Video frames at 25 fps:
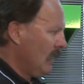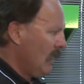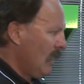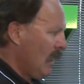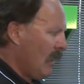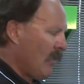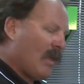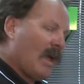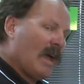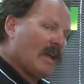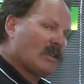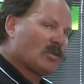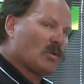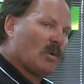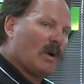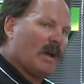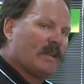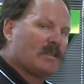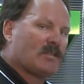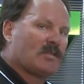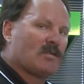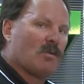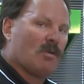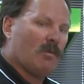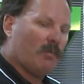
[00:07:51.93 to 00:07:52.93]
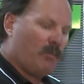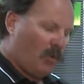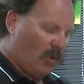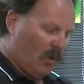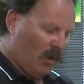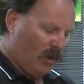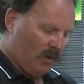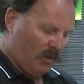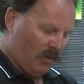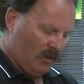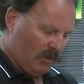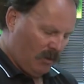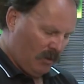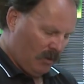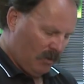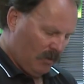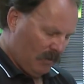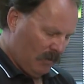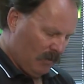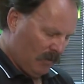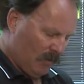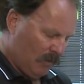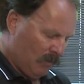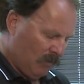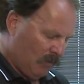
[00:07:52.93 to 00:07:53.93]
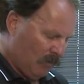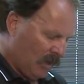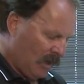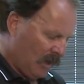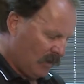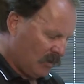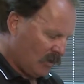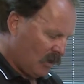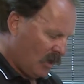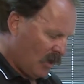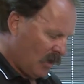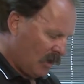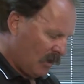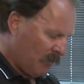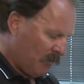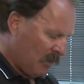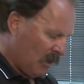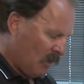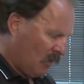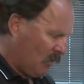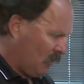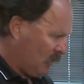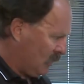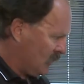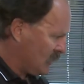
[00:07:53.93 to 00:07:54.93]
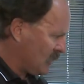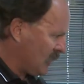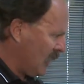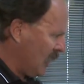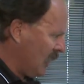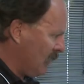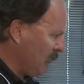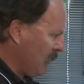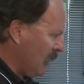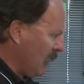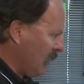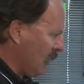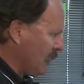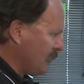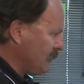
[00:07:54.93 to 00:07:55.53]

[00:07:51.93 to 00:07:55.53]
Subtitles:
And that's why it's so important when I talk about Steinbauer.